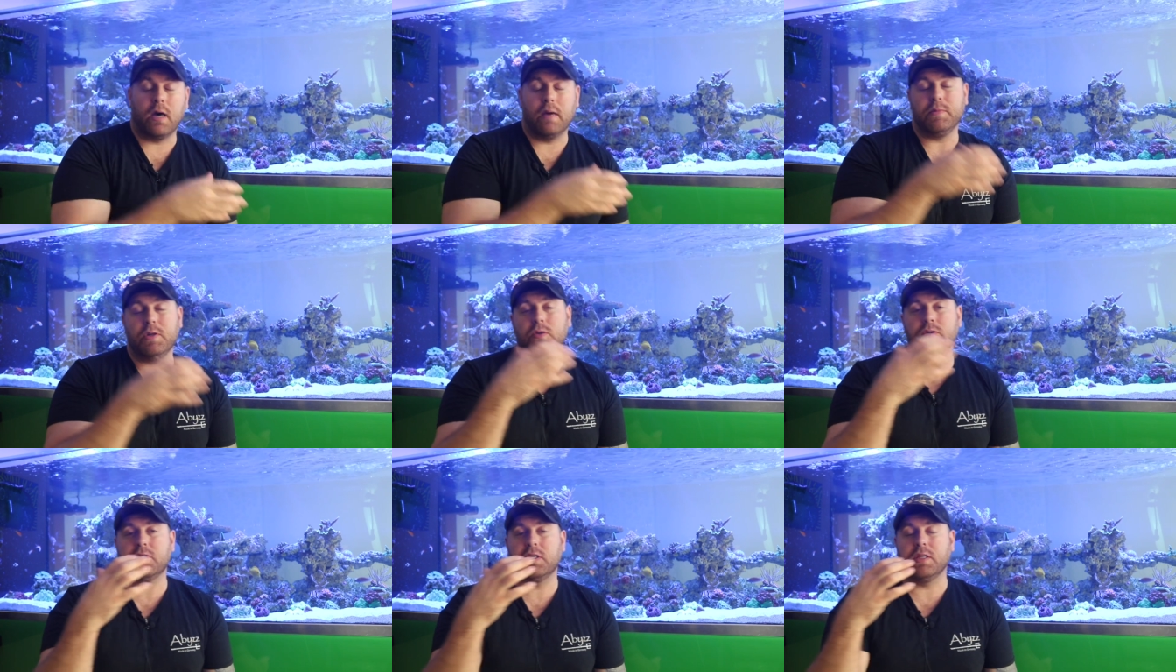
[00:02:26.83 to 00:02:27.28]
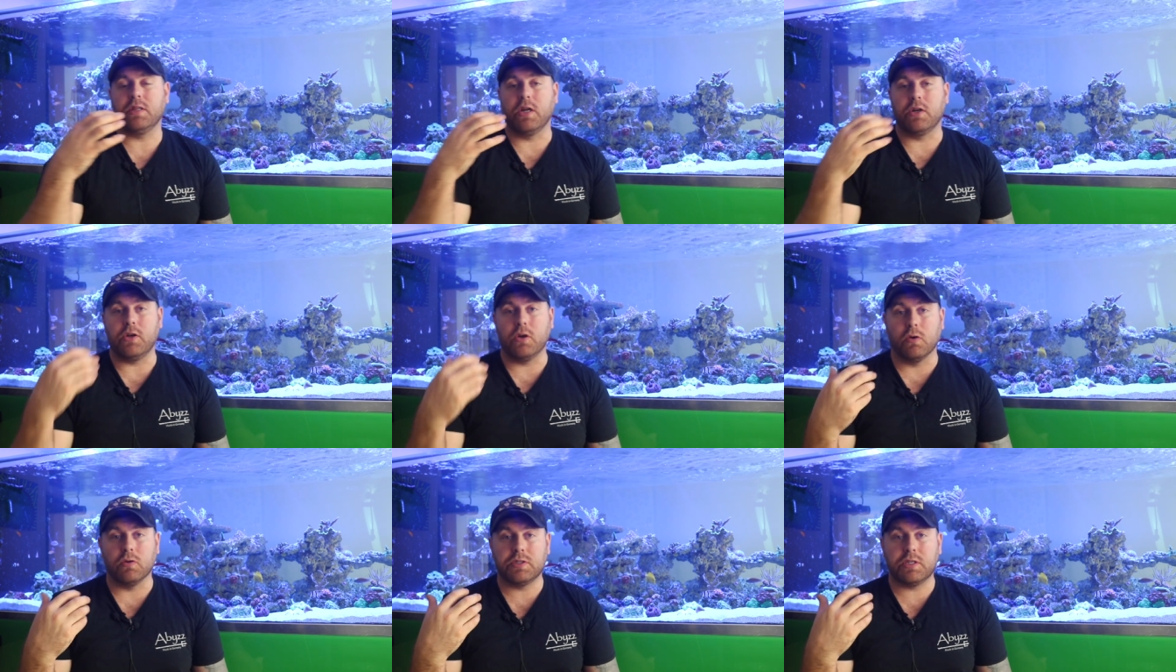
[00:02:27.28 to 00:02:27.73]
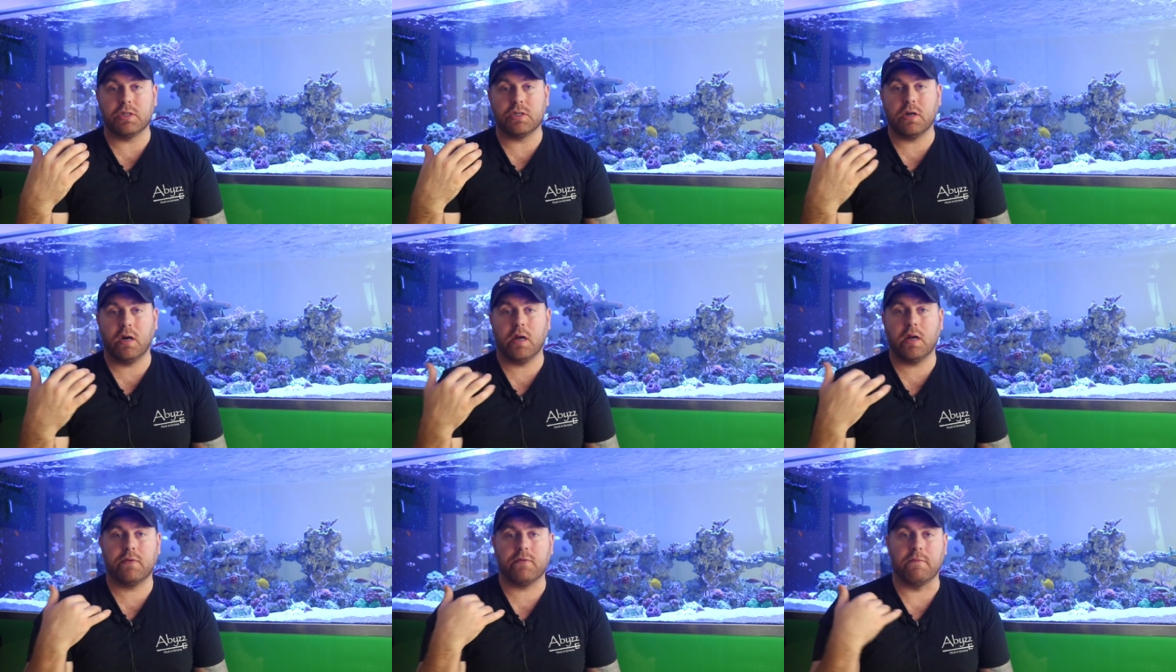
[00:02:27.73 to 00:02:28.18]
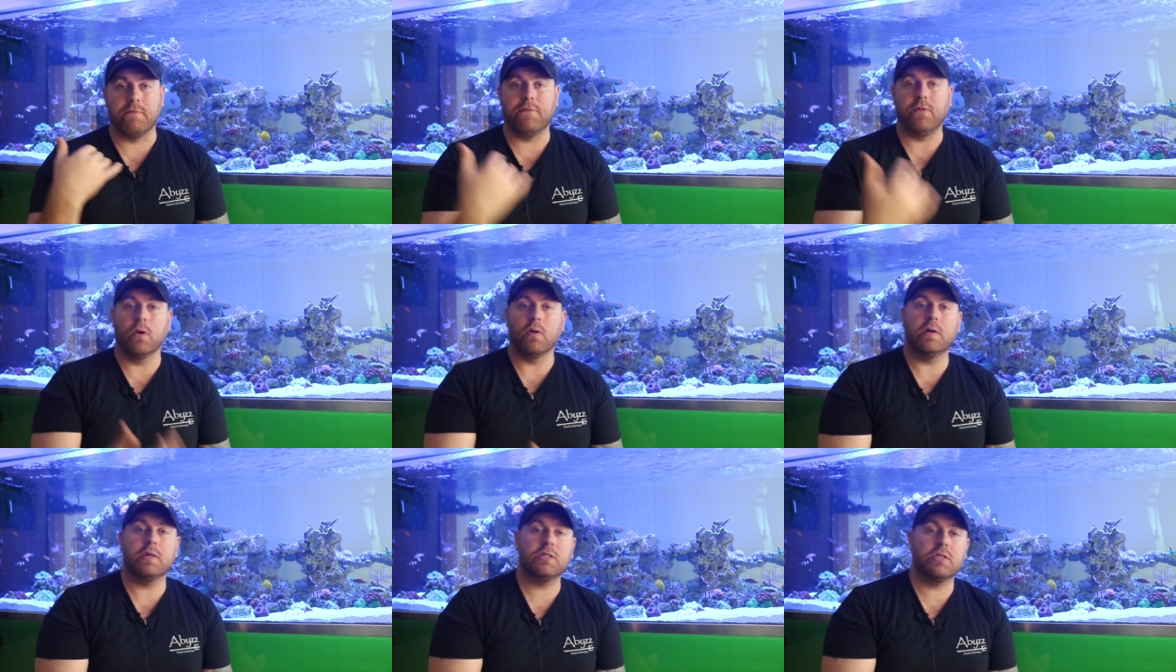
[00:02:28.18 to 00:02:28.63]
I'm using the Dosetronic from
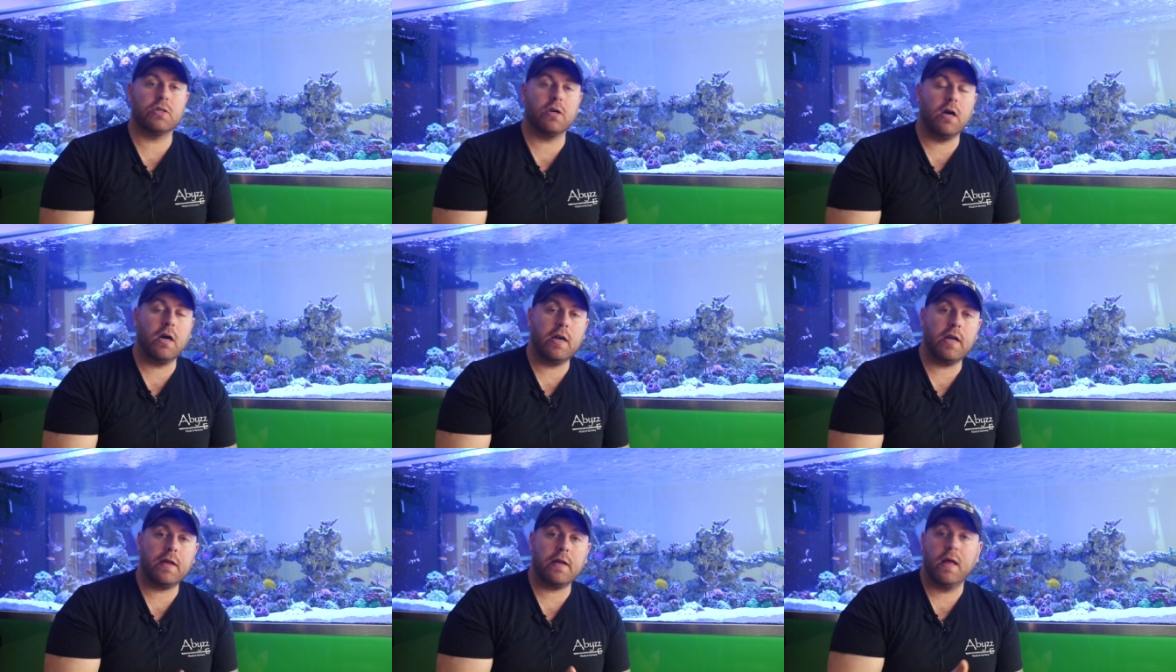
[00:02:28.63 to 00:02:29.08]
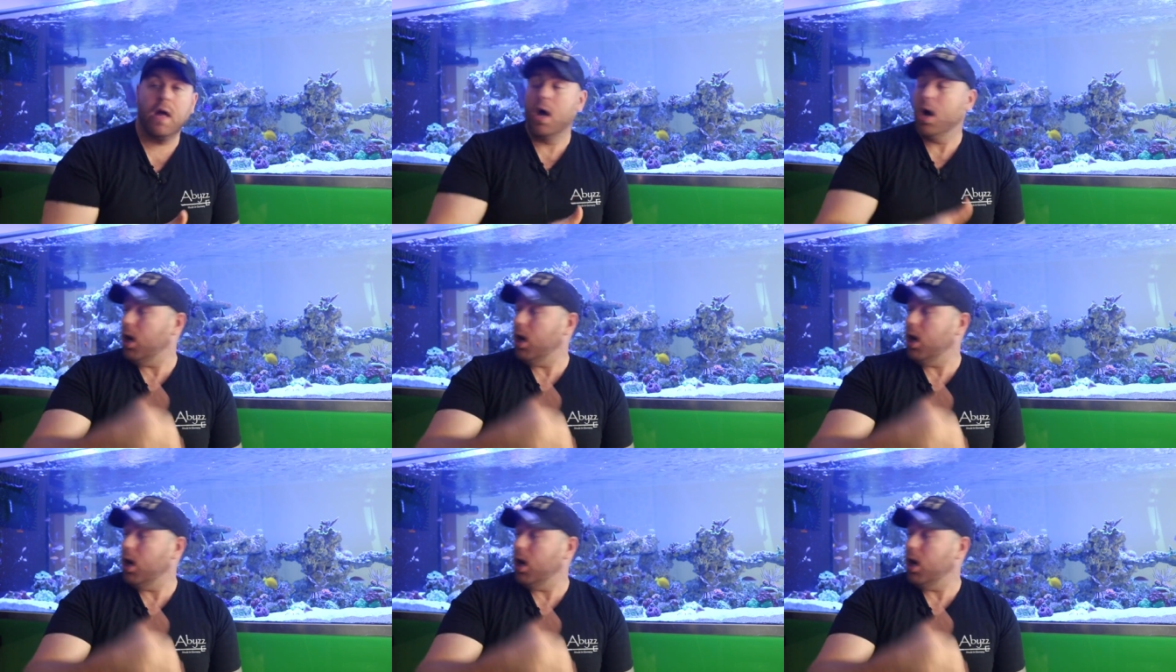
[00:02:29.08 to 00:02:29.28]
Focustronic.